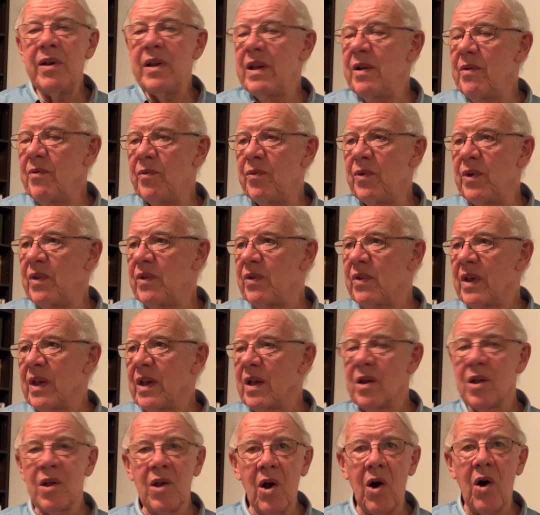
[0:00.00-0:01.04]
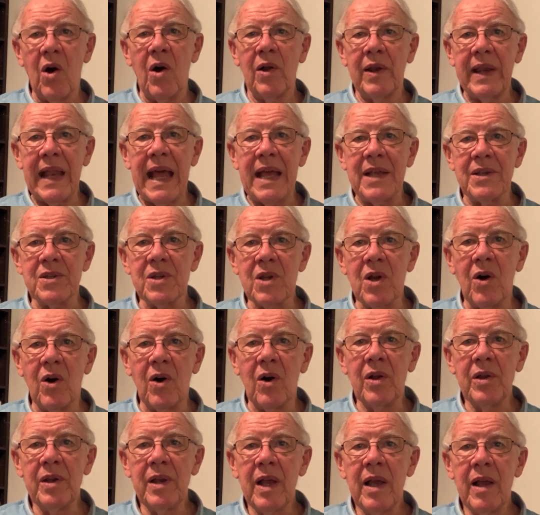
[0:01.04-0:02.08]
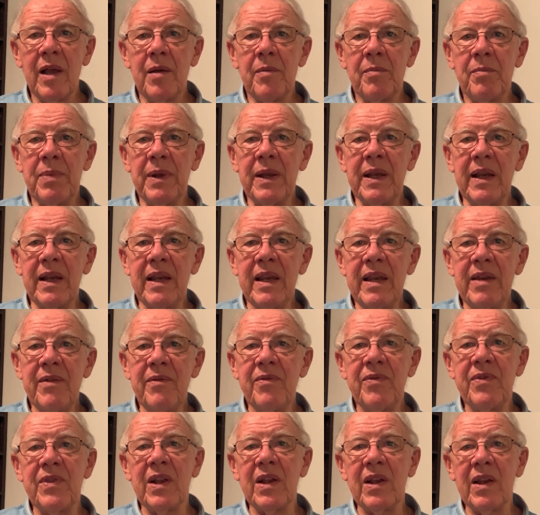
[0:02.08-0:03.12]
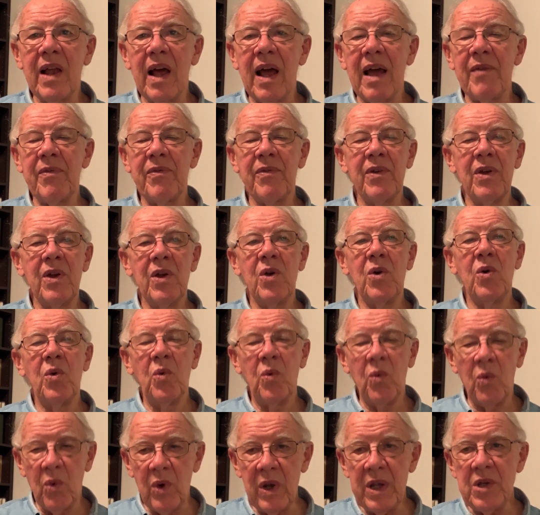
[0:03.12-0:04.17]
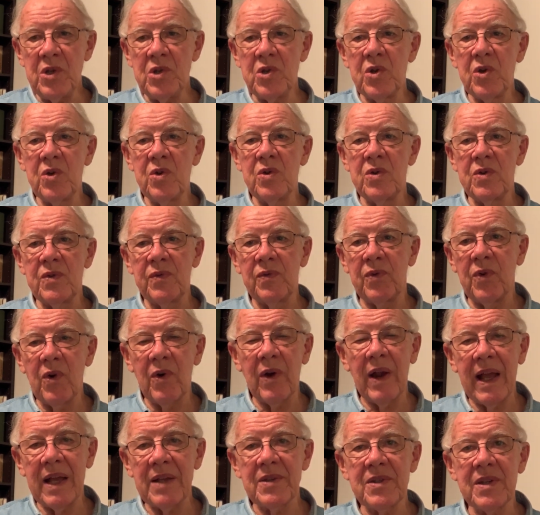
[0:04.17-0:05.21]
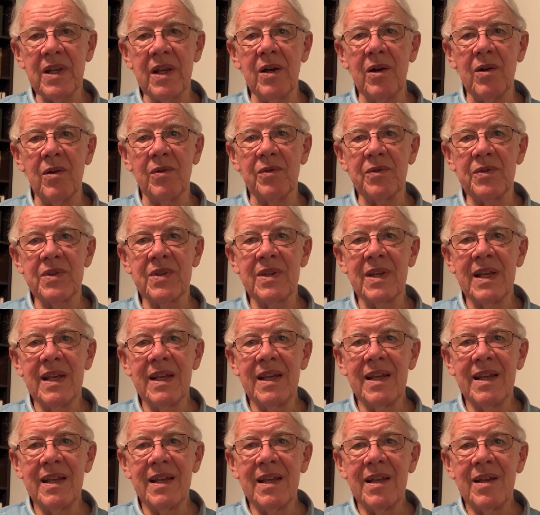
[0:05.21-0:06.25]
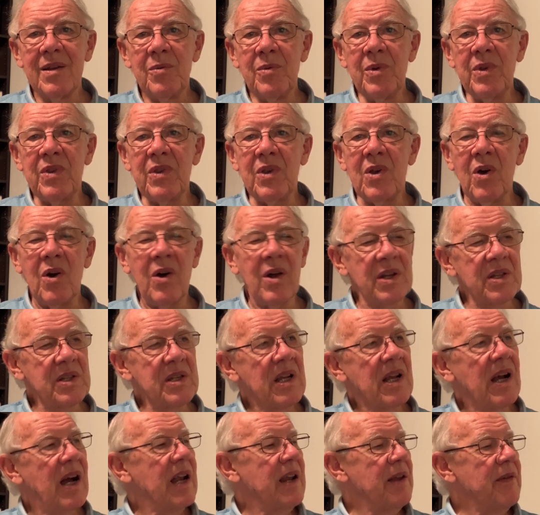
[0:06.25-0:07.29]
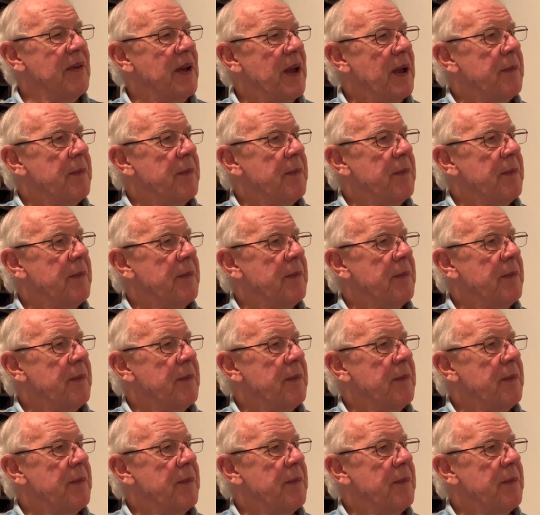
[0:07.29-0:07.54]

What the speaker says: live with God as God, but live the life we choose for ourselves, with God as a kind of